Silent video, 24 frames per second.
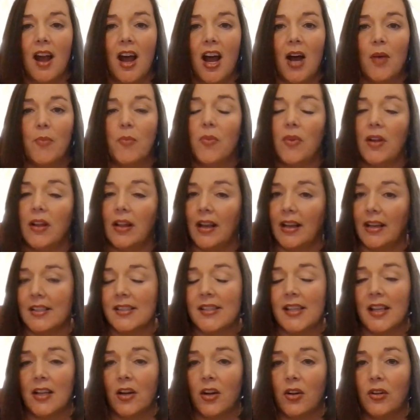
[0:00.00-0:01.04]
Um, like I
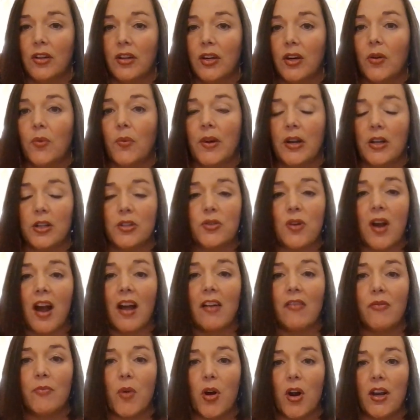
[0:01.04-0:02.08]
said earlier, we're a
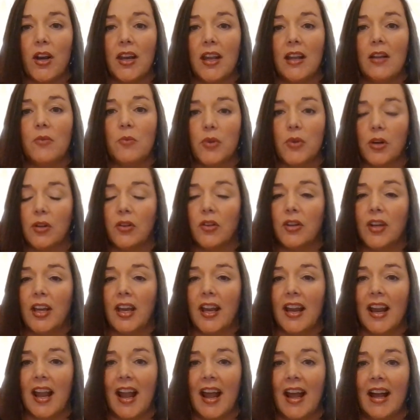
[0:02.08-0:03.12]
drive market. We're
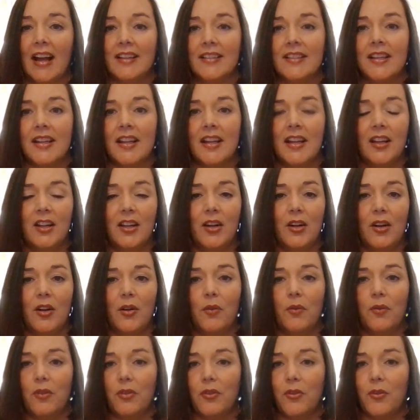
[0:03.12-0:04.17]
looking at, you
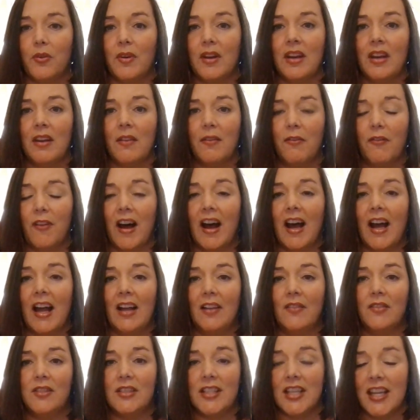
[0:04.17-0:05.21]
know, three,
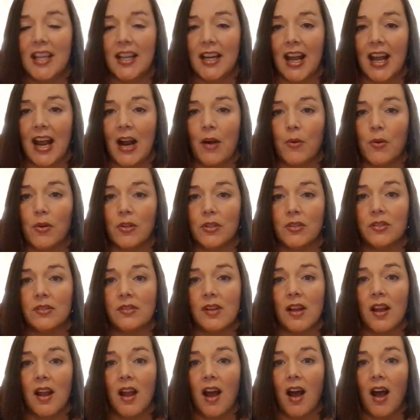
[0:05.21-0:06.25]
five, ten
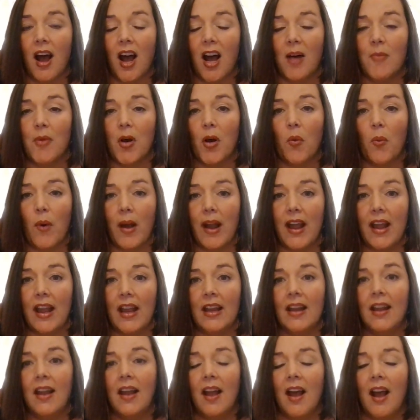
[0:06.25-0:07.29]
hours um,
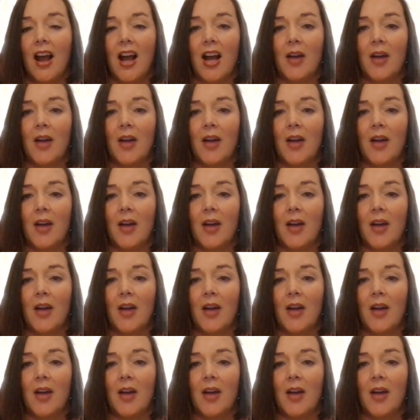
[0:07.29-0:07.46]
away.